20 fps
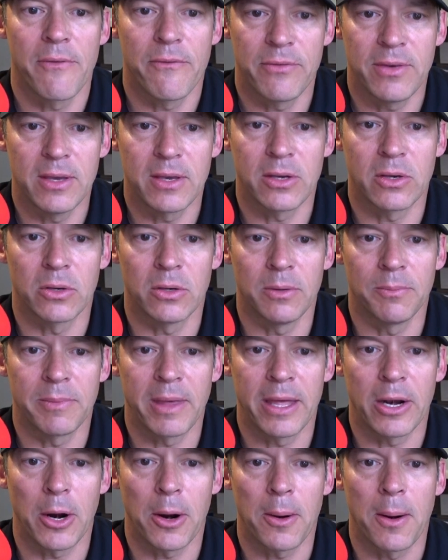vehicle
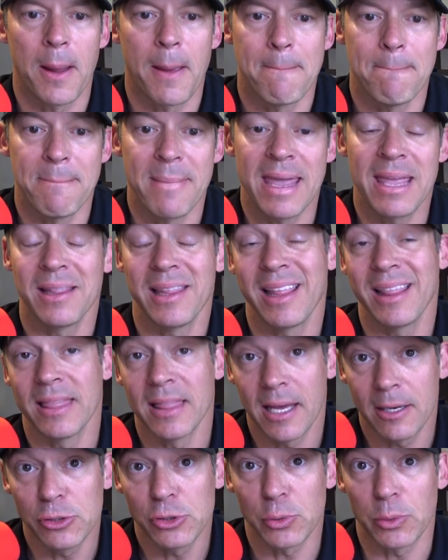and are mainly
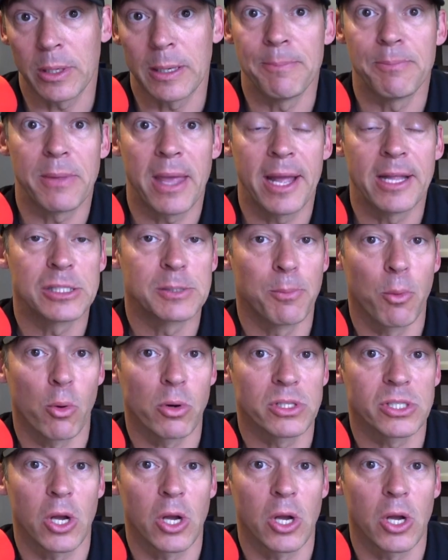luxury and sports